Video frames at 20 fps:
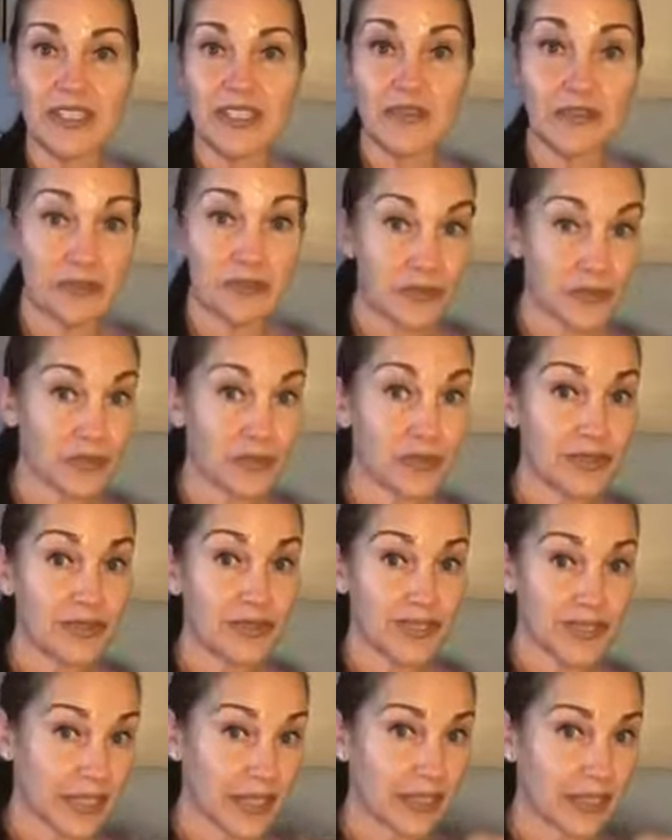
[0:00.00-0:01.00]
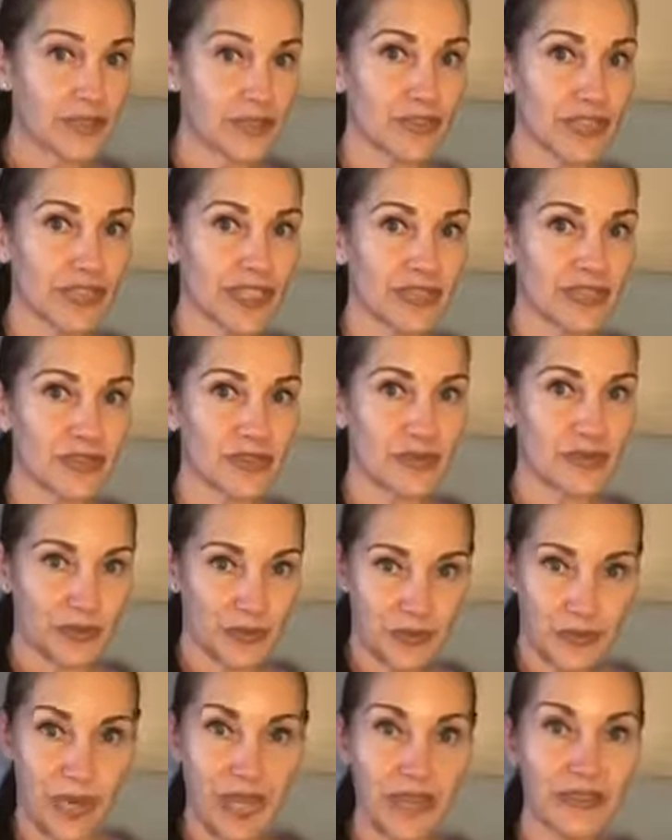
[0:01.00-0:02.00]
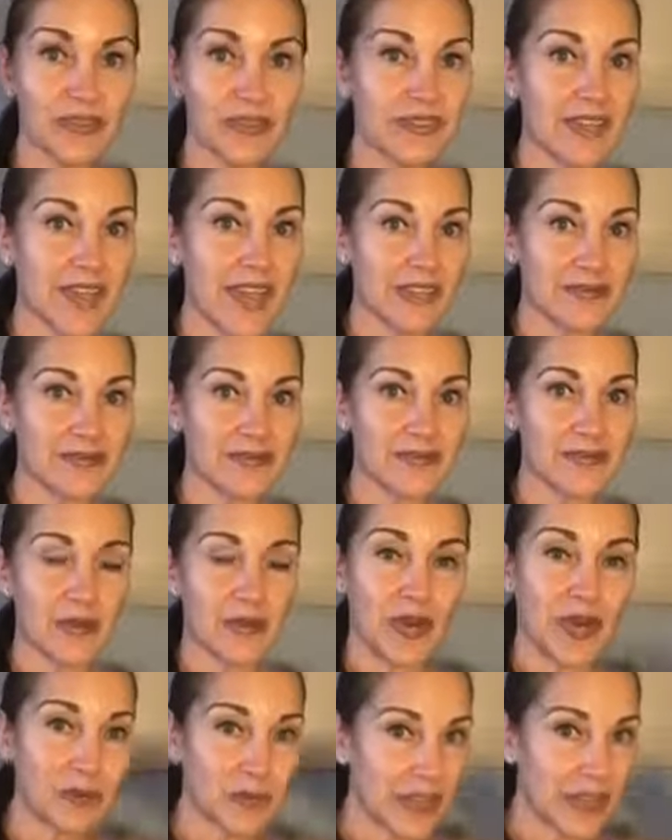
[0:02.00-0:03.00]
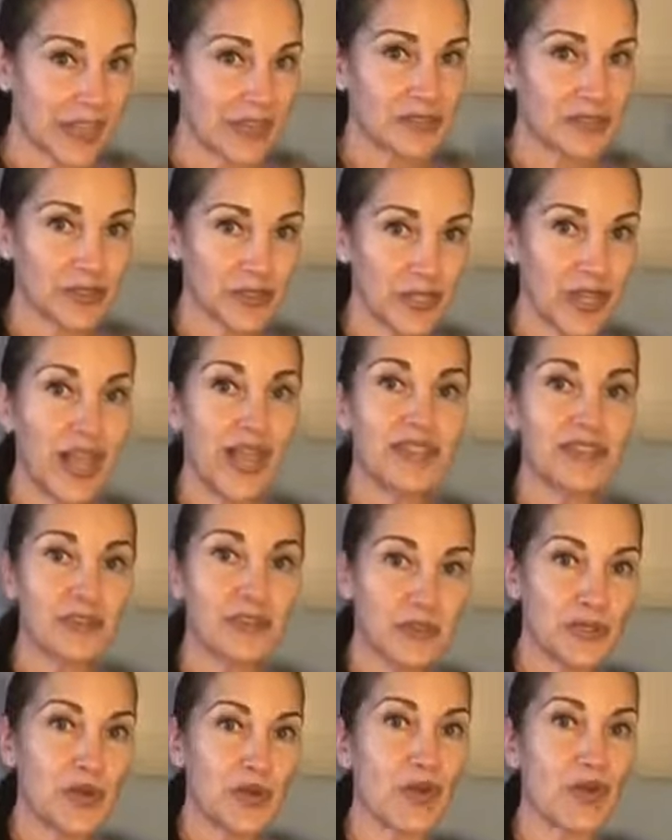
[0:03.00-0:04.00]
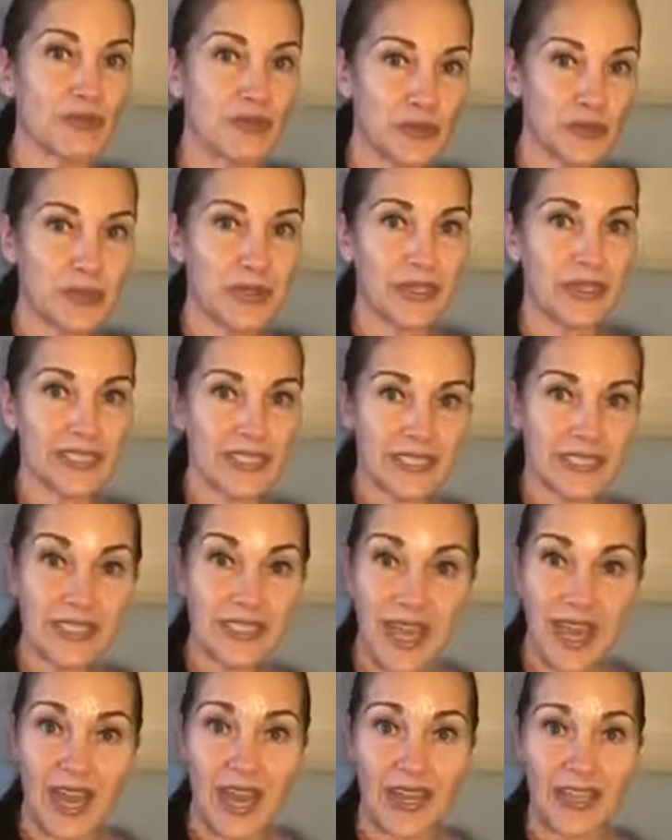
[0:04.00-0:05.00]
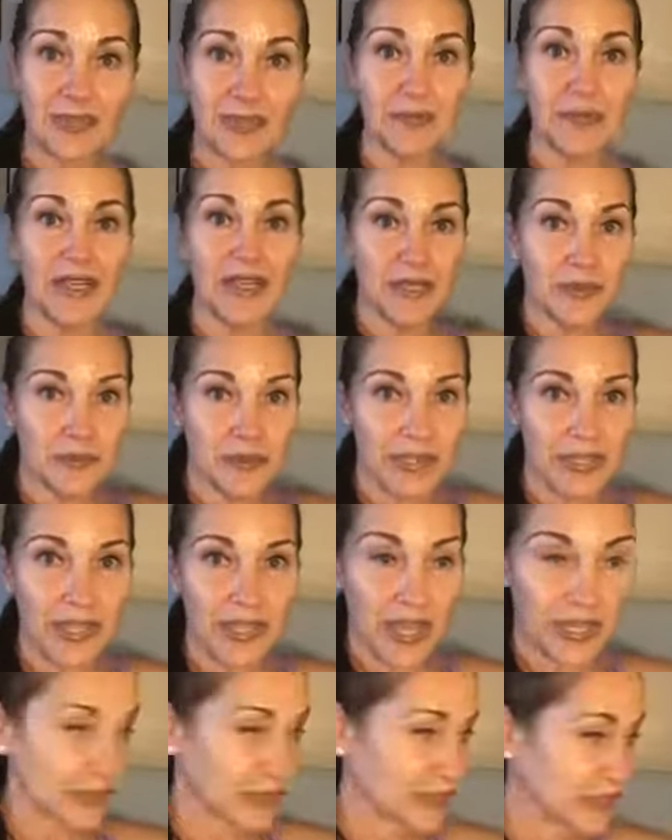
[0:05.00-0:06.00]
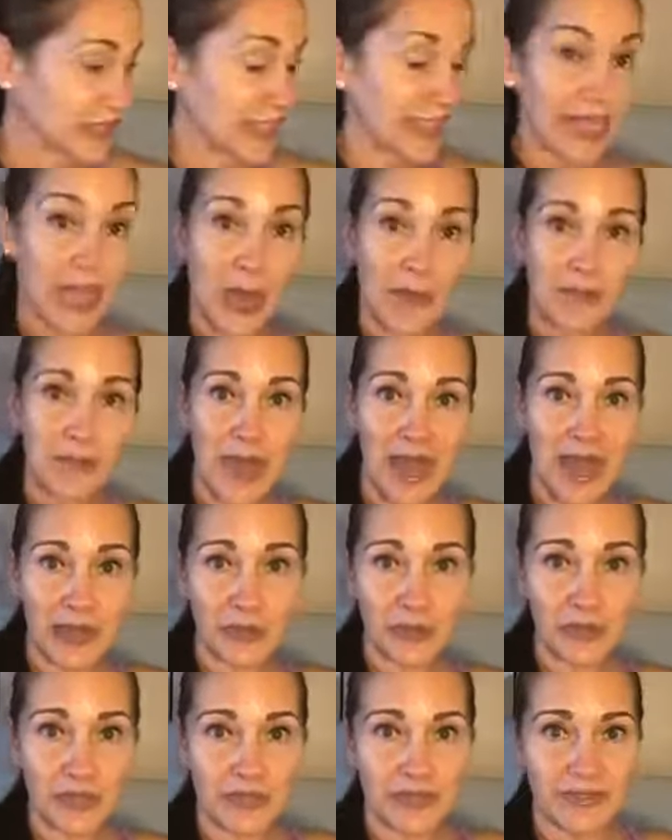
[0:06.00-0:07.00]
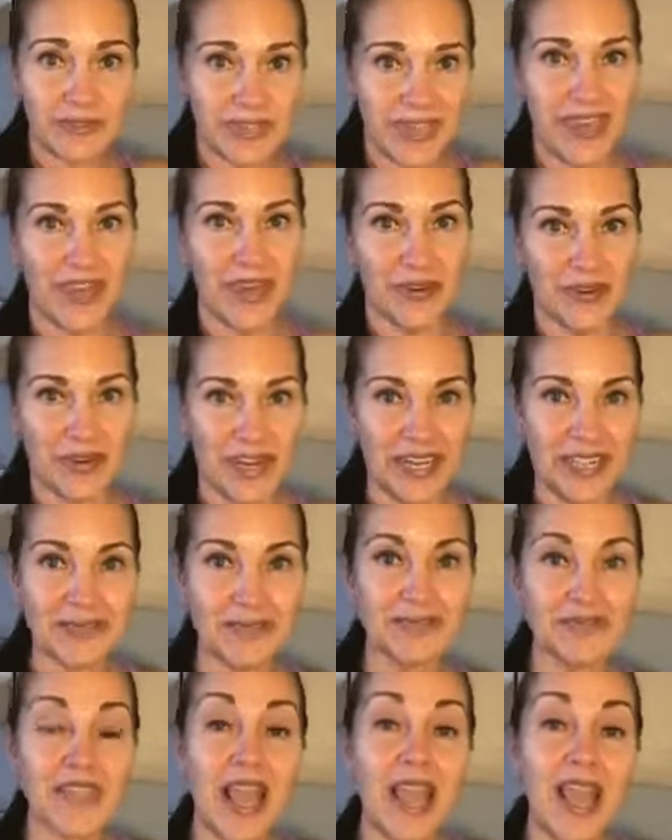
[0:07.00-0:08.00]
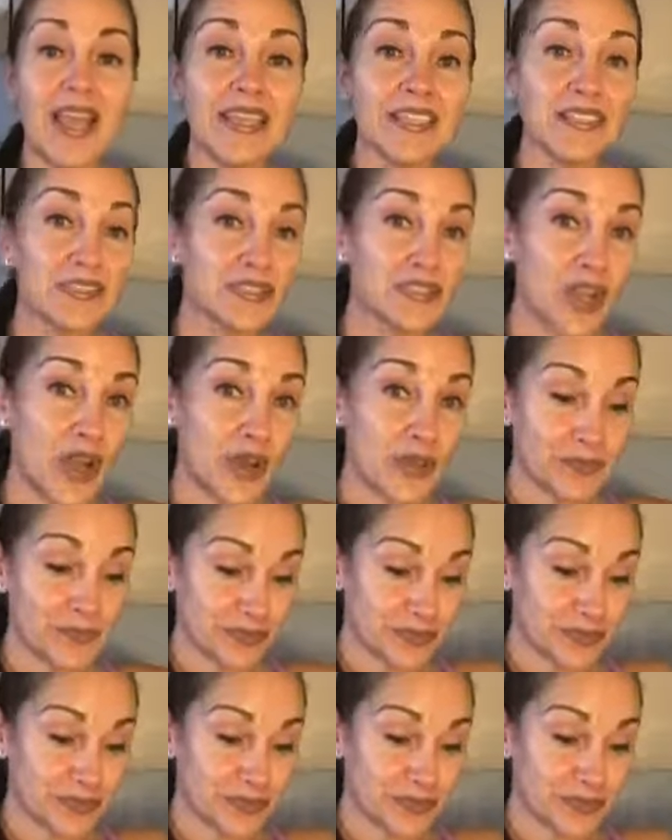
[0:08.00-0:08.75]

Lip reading: food and our drinks throughout the day. All right, we have to do it over a period of time because it compounds. All right, so